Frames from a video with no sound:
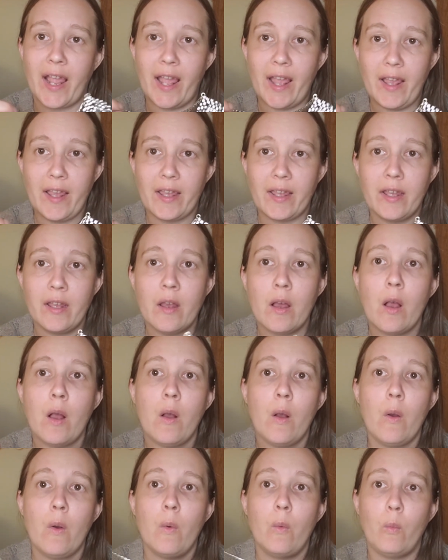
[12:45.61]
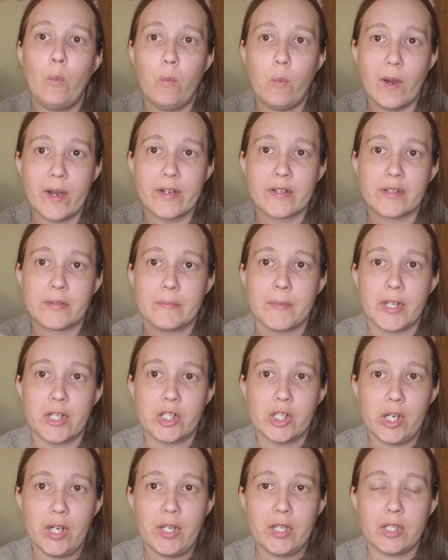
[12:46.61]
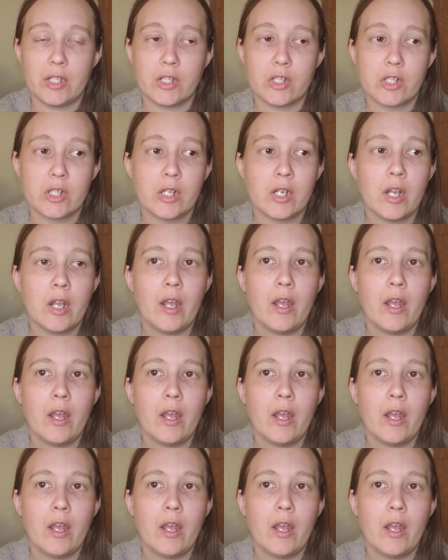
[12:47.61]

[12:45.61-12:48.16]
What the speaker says: hey, where's my change?